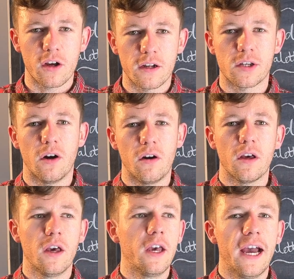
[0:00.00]
a guitar
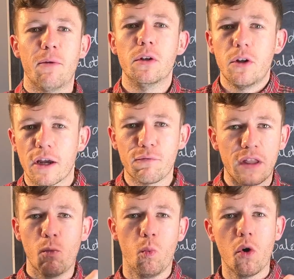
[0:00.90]
and we're looking for
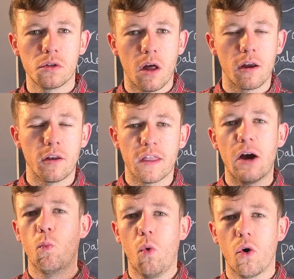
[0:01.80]
that one line,
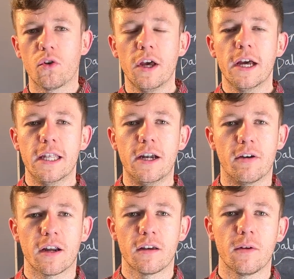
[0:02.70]
that one
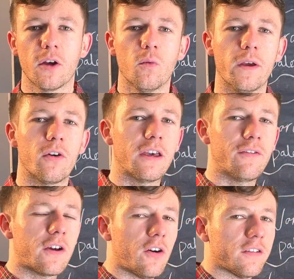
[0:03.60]
lyric. We are
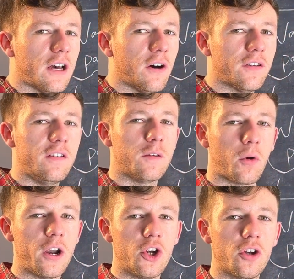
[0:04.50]
giving ourselves
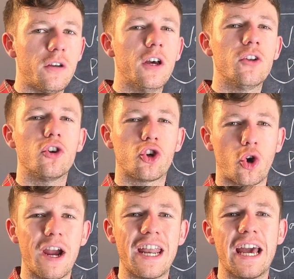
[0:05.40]
inspiration to
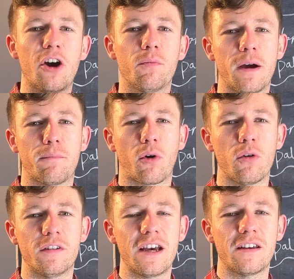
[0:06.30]
try and help that
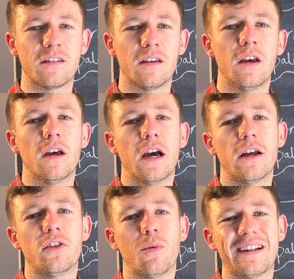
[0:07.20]
process
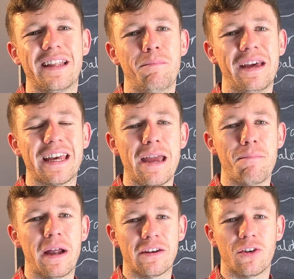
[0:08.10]
and to actually make a
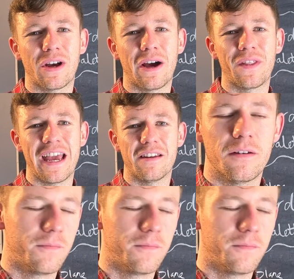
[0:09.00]
better song at the end.